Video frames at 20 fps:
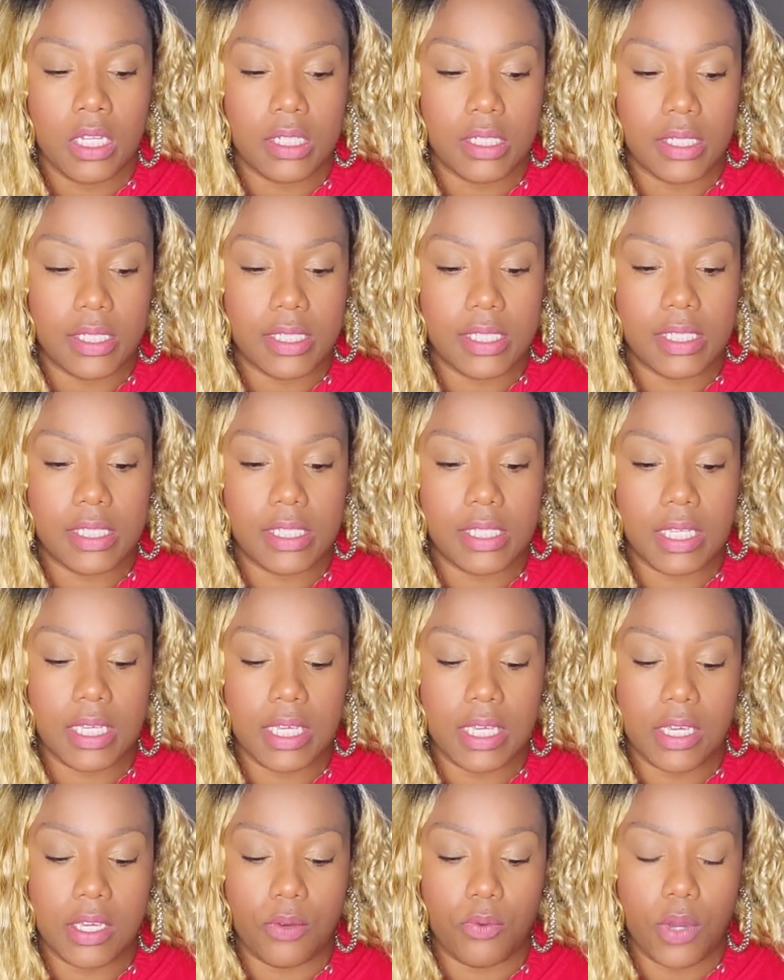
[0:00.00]
Let's
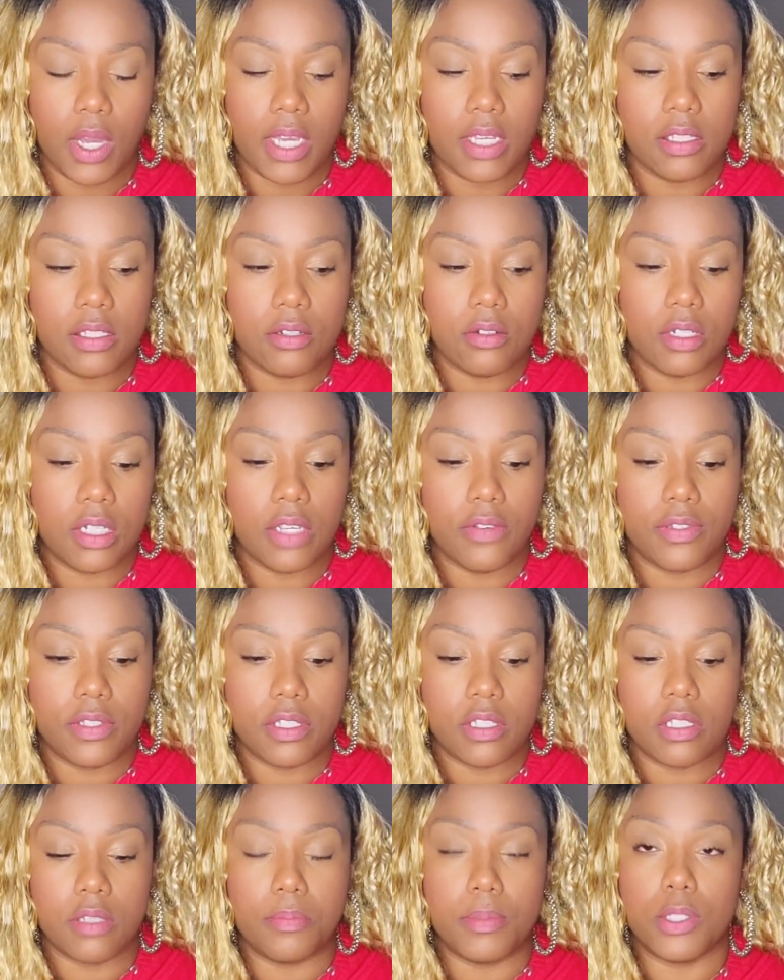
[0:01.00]
see. Why is there a
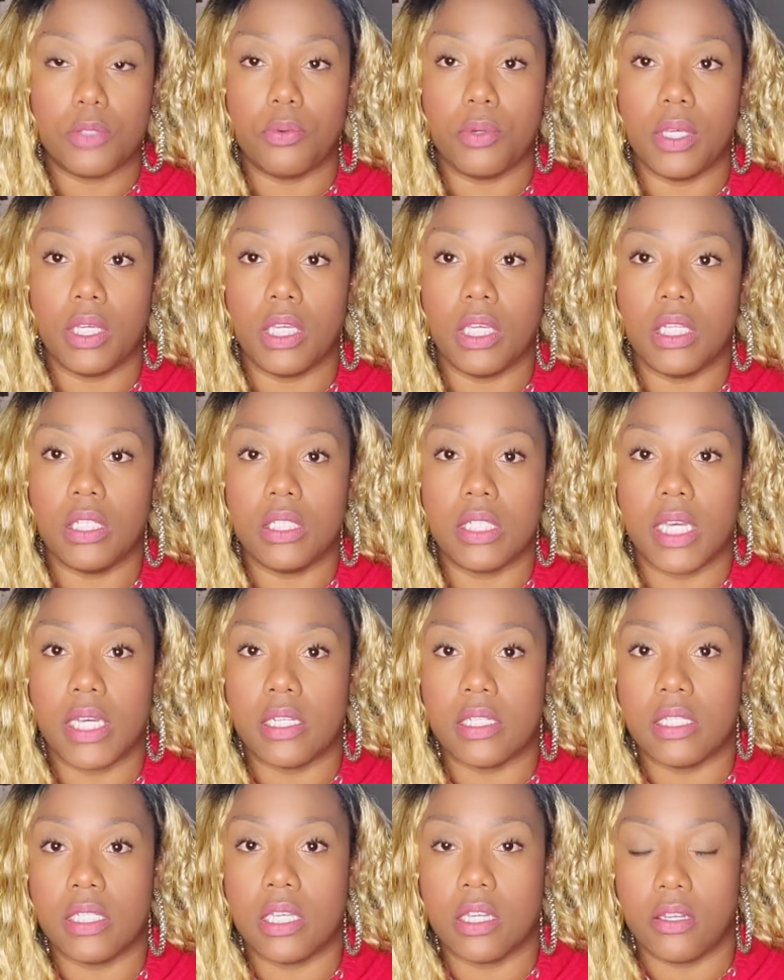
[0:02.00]
distance between
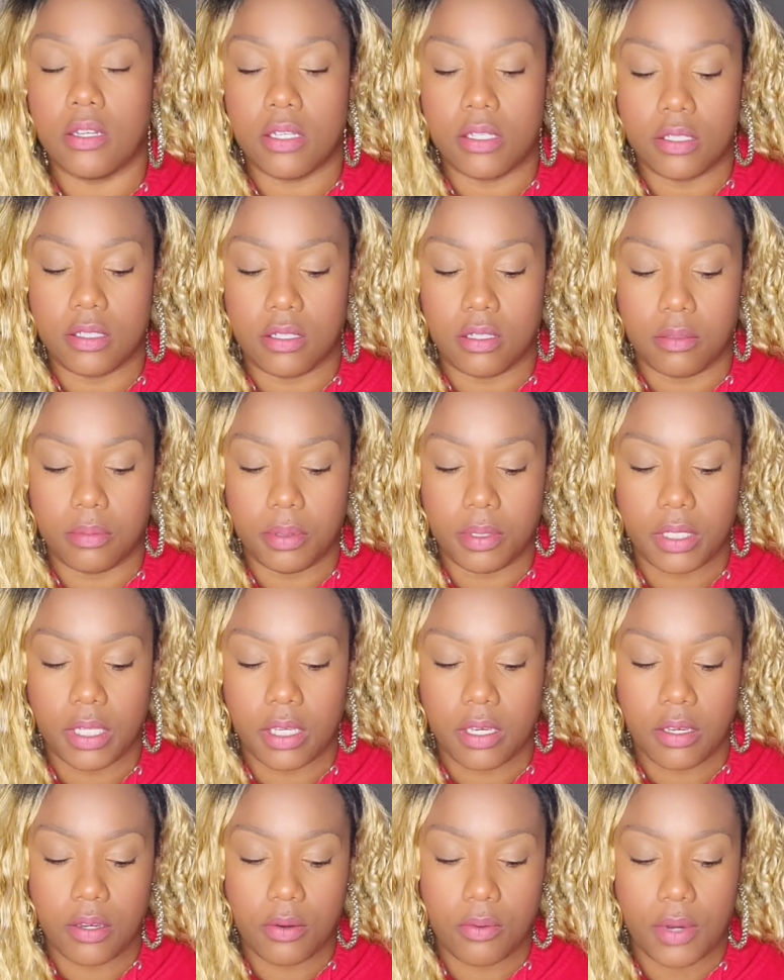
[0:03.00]
Sagittarius and the
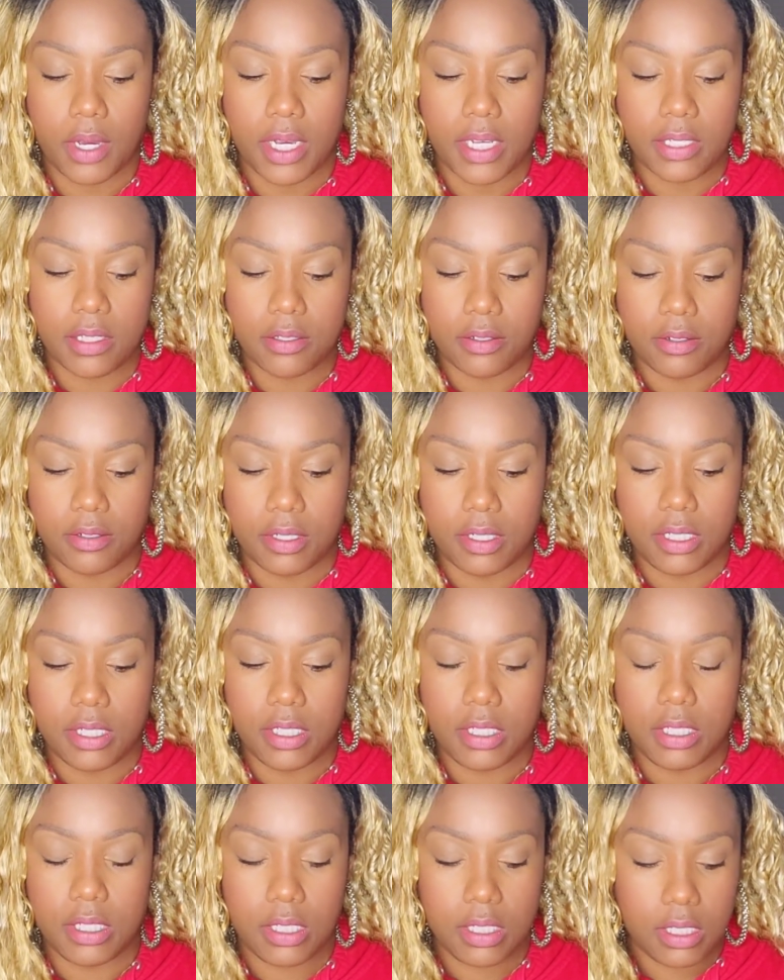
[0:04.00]
player? Why is there a
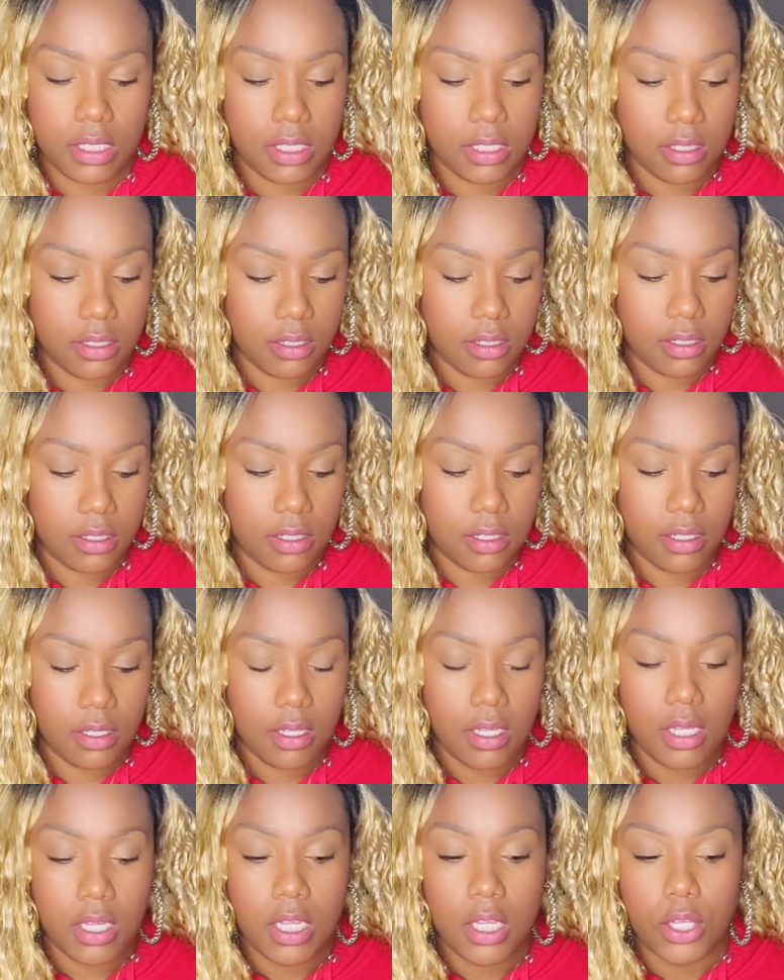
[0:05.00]
distance?
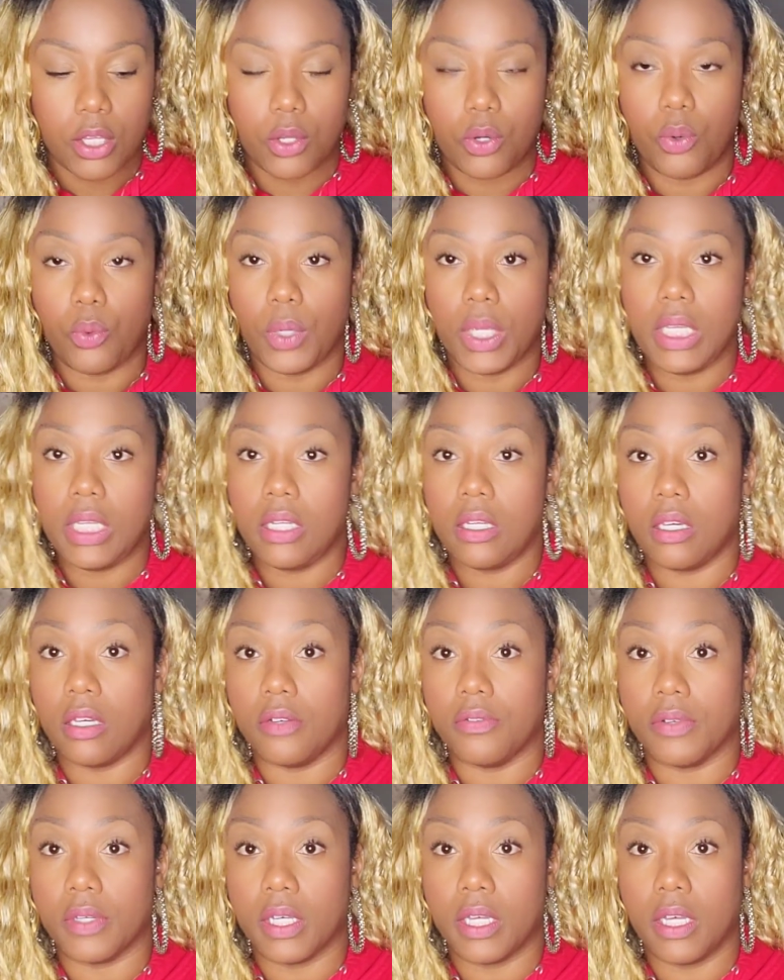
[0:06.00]
Queen
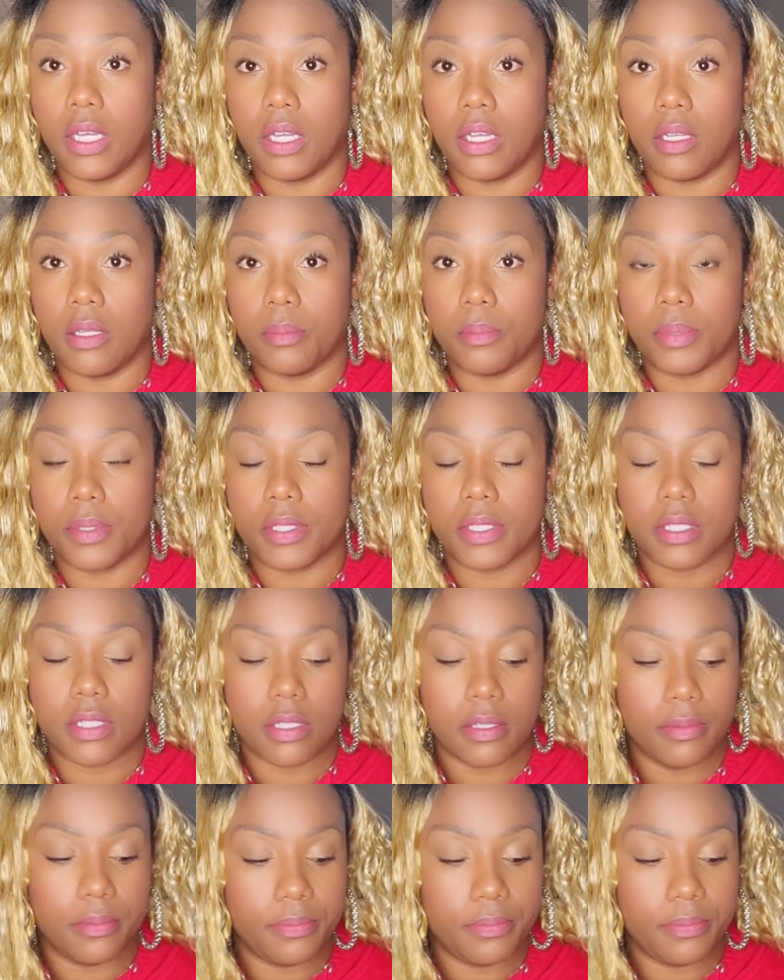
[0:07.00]
of Cups.